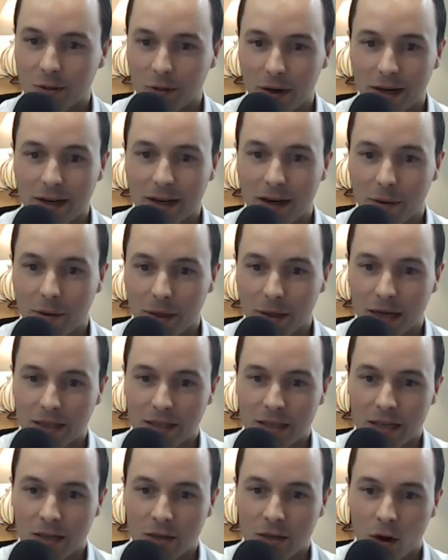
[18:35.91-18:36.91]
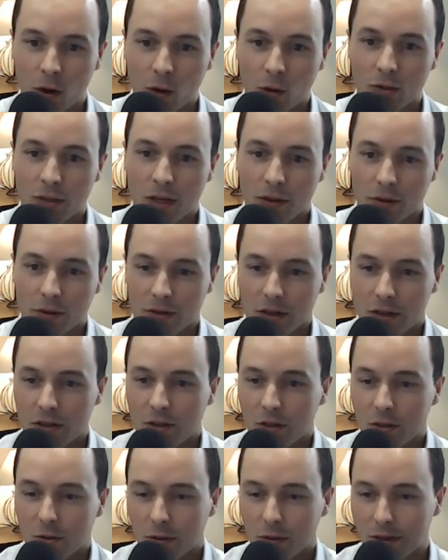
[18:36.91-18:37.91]
right now because he knows that there's
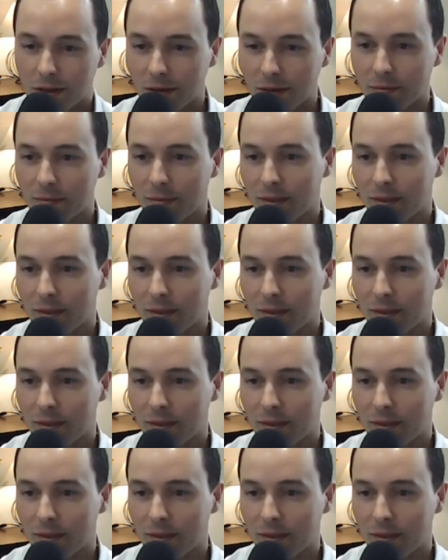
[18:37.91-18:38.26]
issues with them.